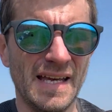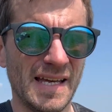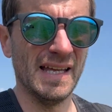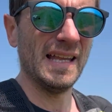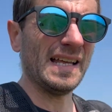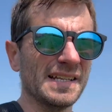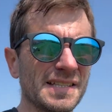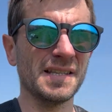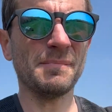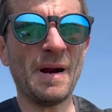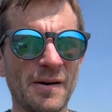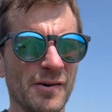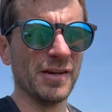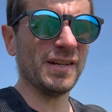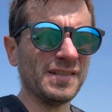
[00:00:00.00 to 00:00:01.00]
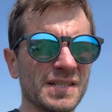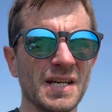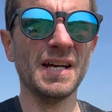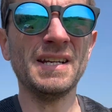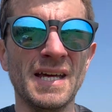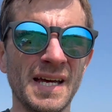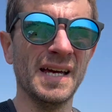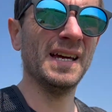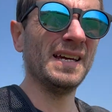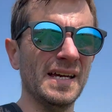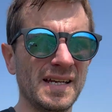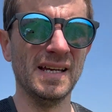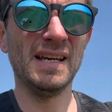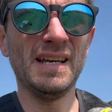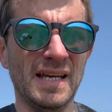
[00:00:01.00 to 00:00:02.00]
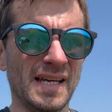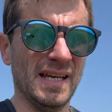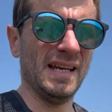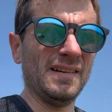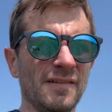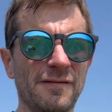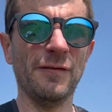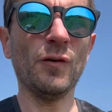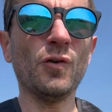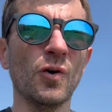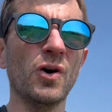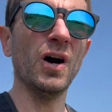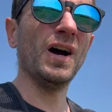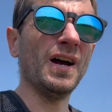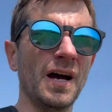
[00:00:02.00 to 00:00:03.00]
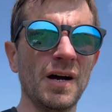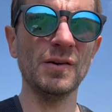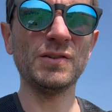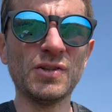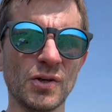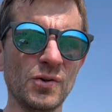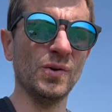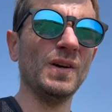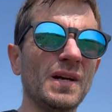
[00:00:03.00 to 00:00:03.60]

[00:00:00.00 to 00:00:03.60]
That's the marathon done in 4:02.